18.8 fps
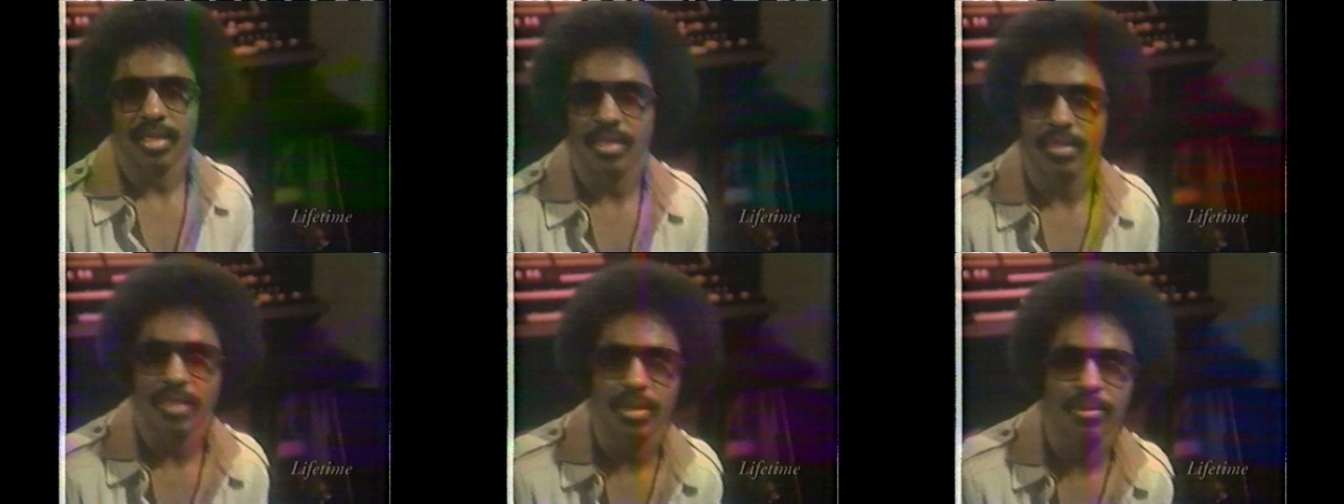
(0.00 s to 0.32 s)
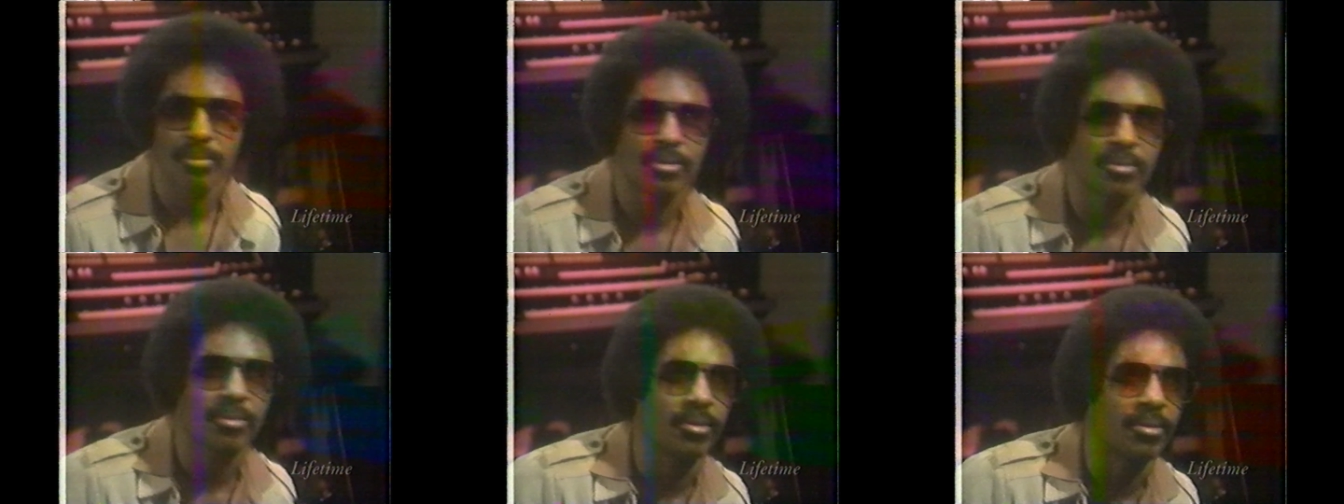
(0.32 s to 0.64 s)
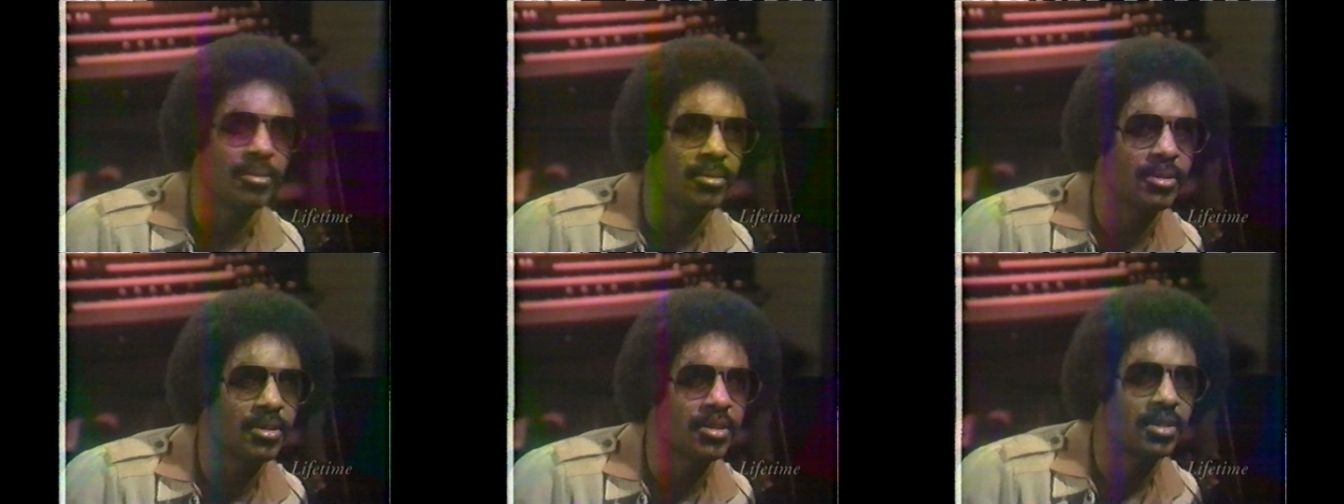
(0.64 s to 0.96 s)
they will grow
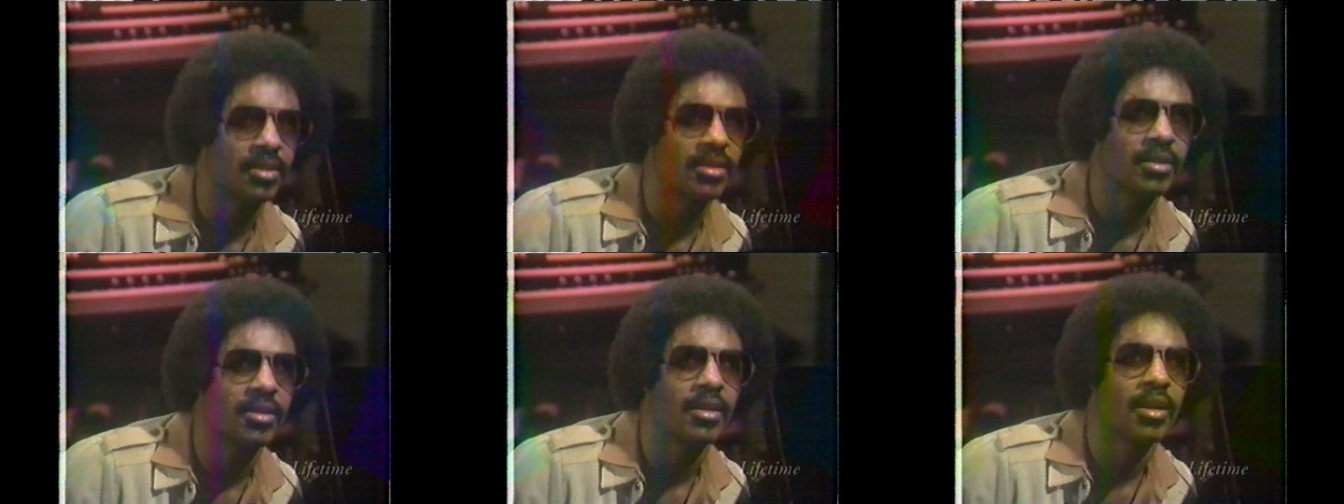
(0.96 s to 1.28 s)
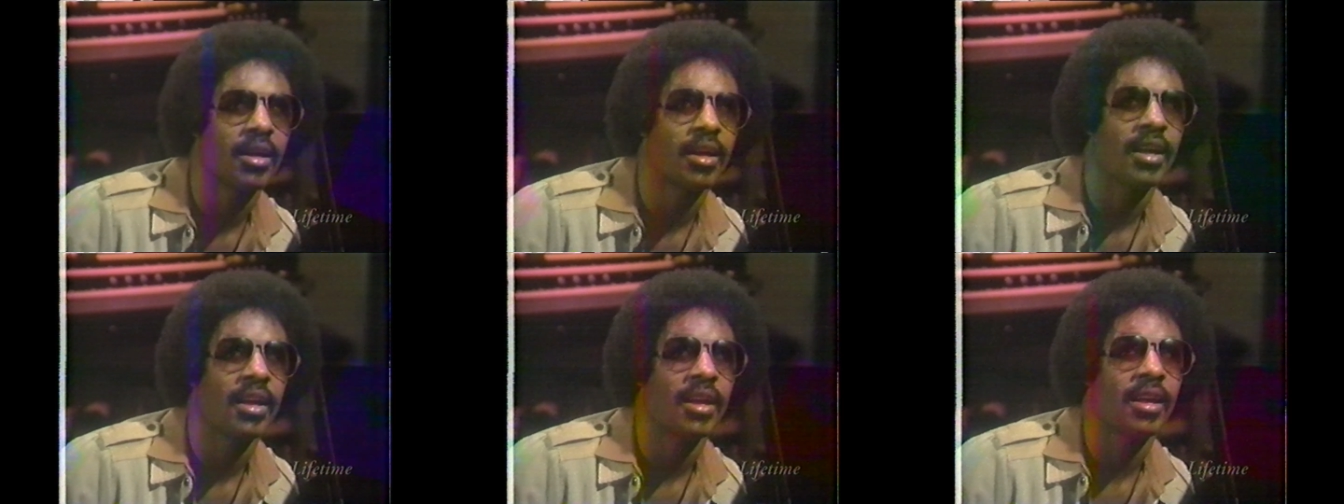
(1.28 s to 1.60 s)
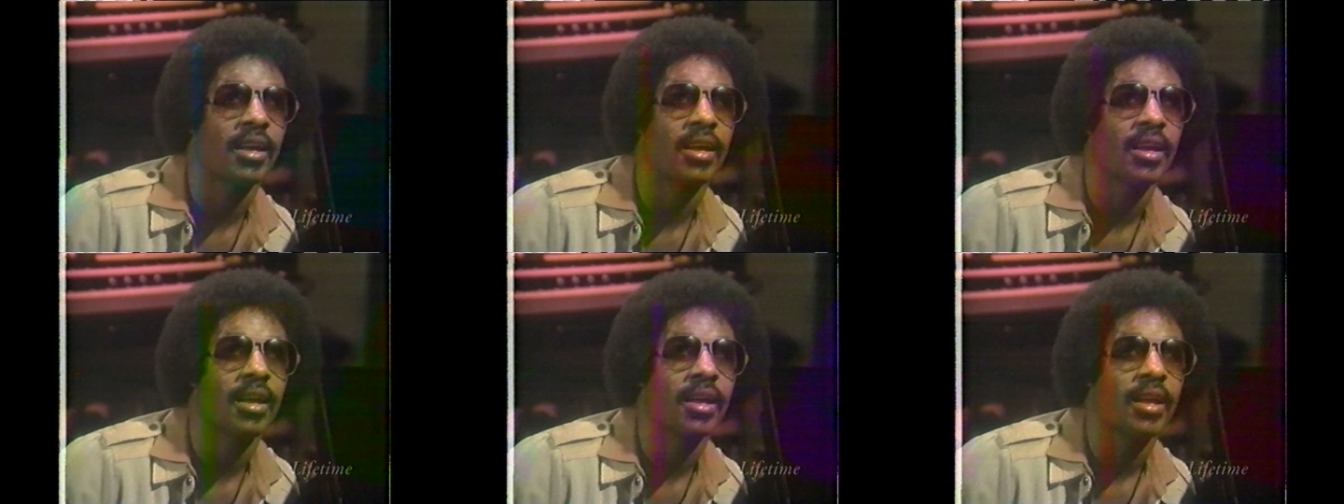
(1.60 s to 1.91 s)
older,
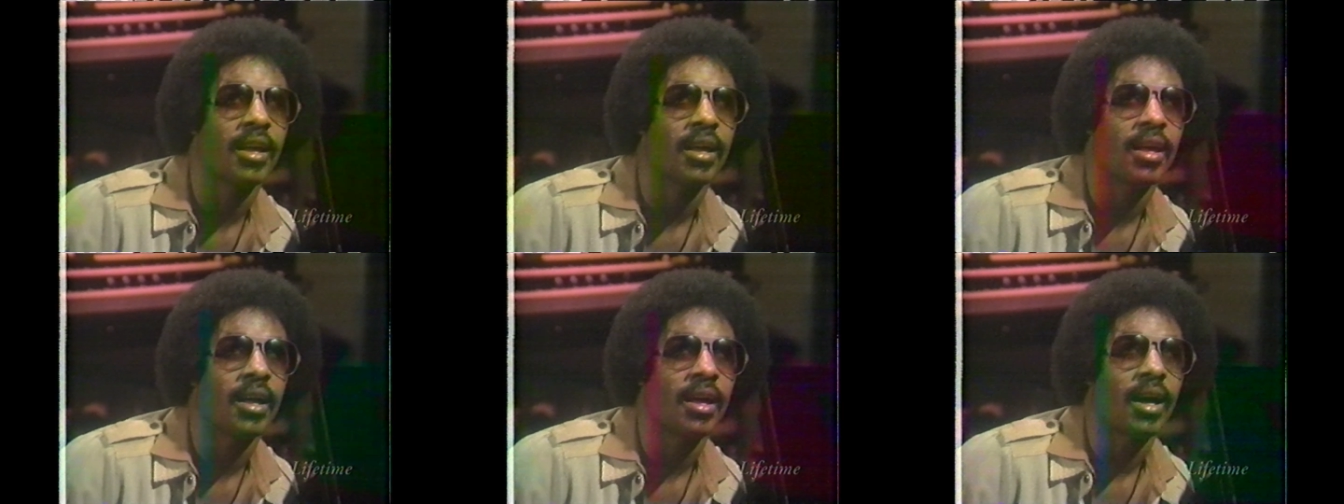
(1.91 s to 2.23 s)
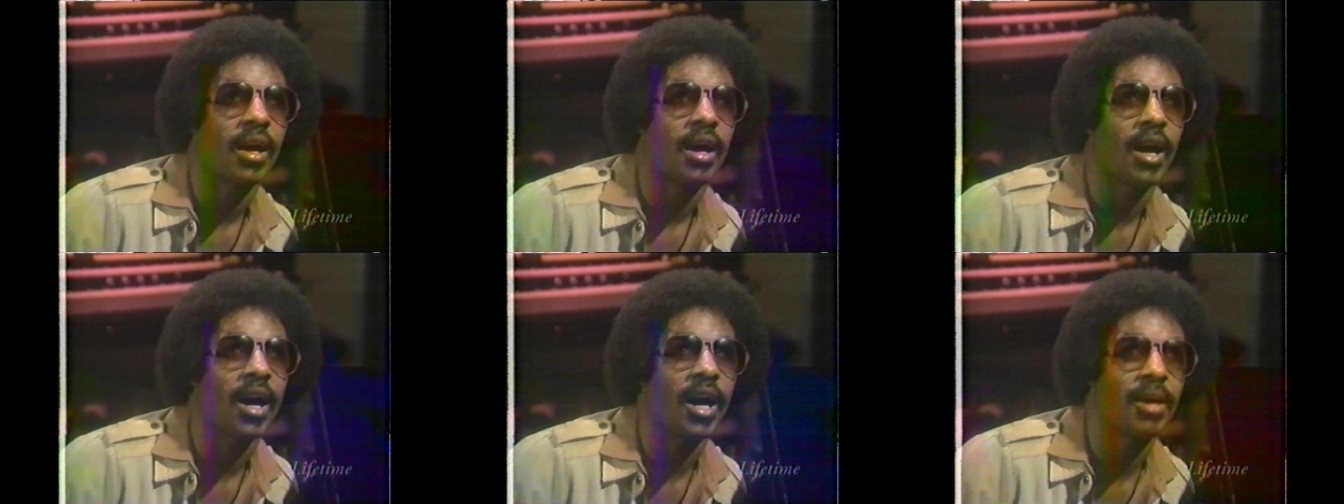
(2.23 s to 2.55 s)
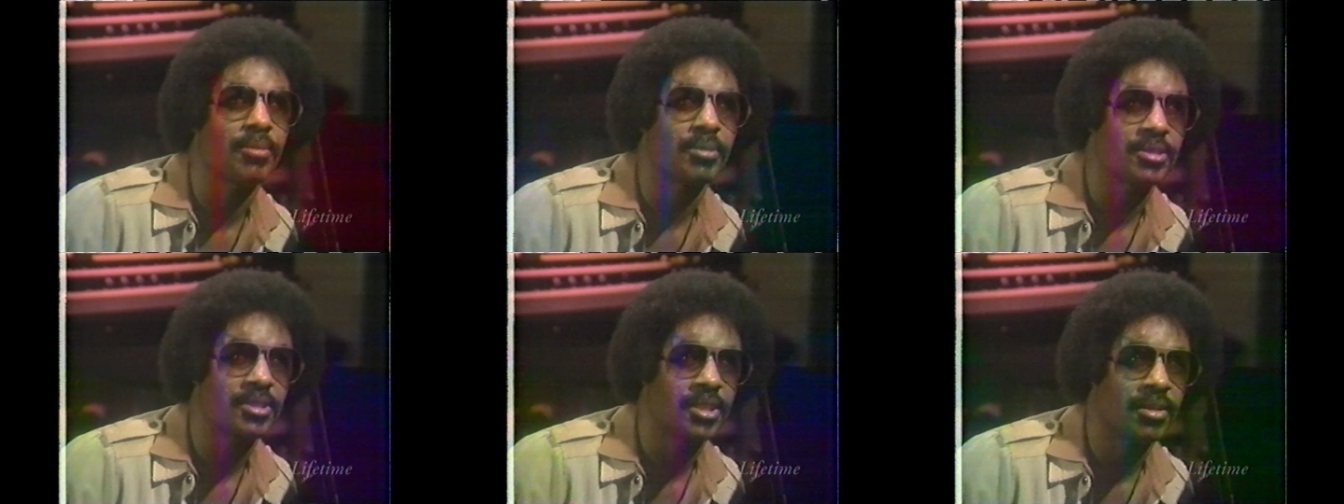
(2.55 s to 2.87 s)
I
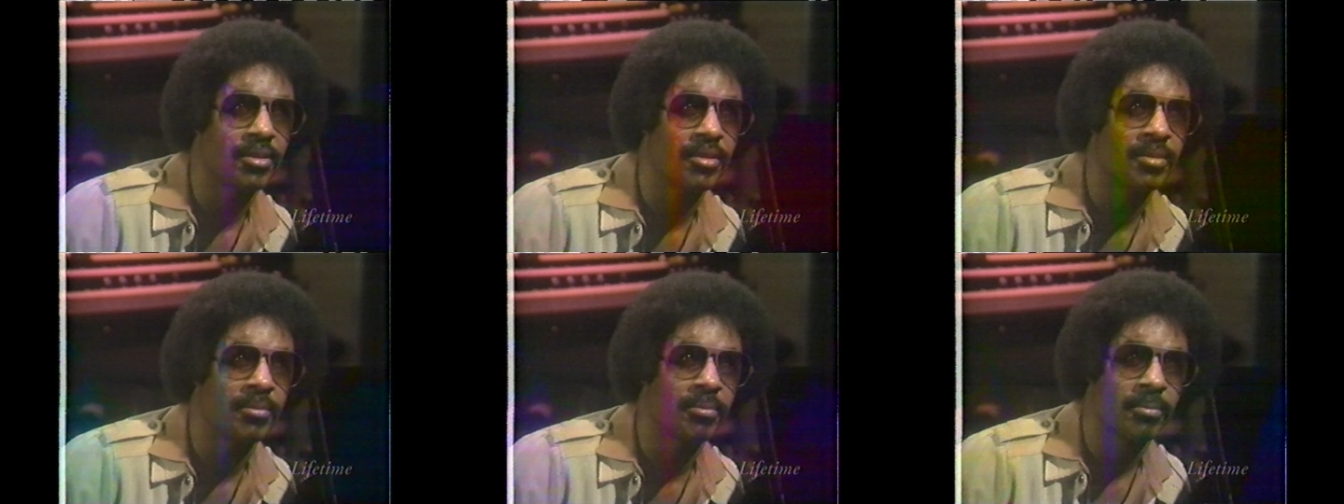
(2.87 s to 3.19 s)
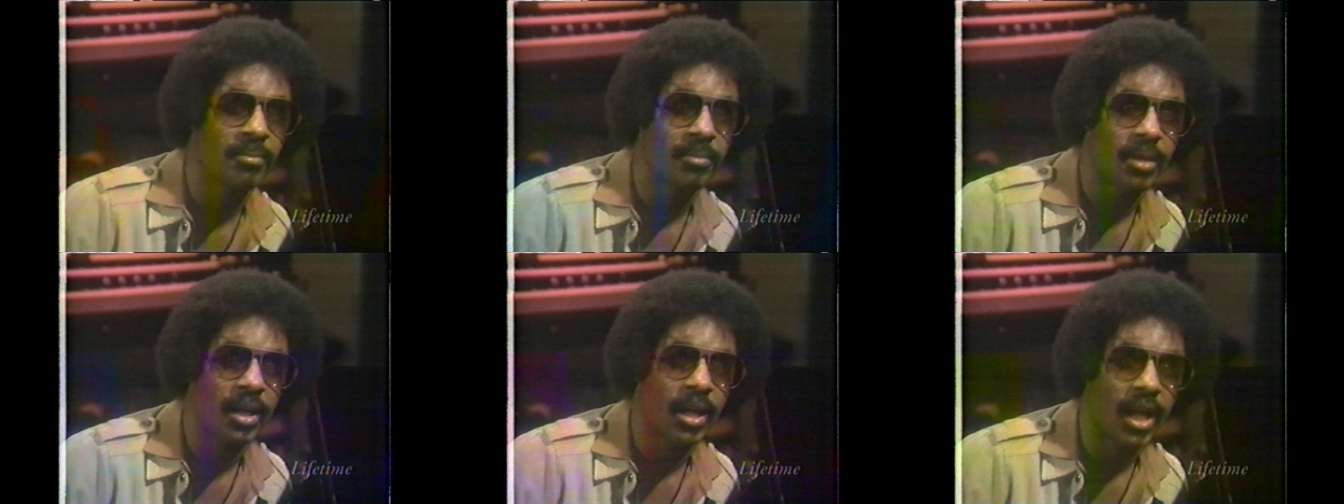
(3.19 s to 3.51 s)
will tell them